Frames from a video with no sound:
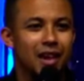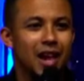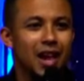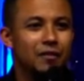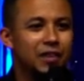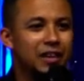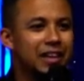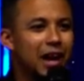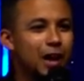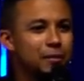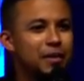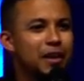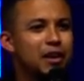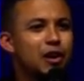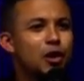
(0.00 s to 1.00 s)
Every time
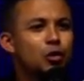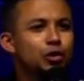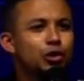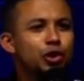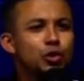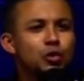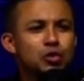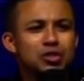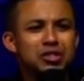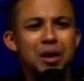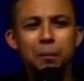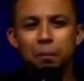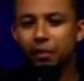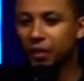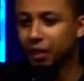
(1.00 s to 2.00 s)
they go through
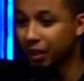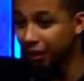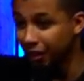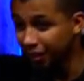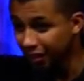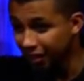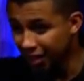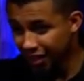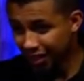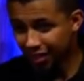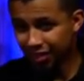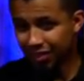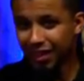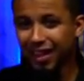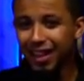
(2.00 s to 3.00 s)
something,
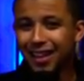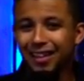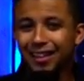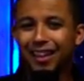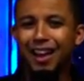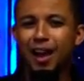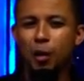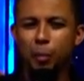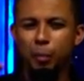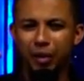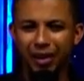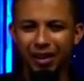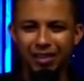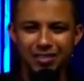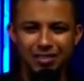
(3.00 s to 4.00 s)
they ended up
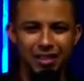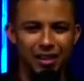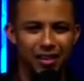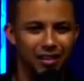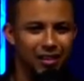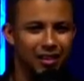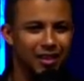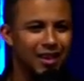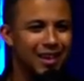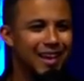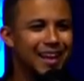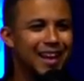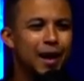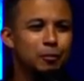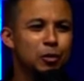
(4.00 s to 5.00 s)
praising.
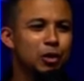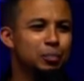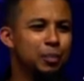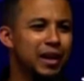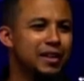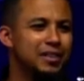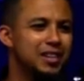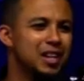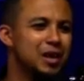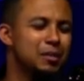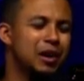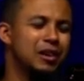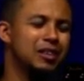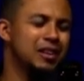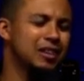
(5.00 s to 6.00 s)
And I'm not praising
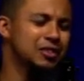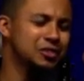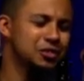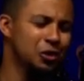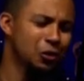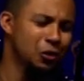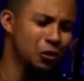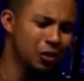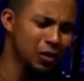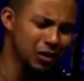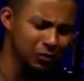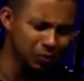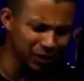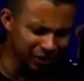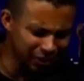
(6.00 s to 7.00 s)
about, yes, Lord, we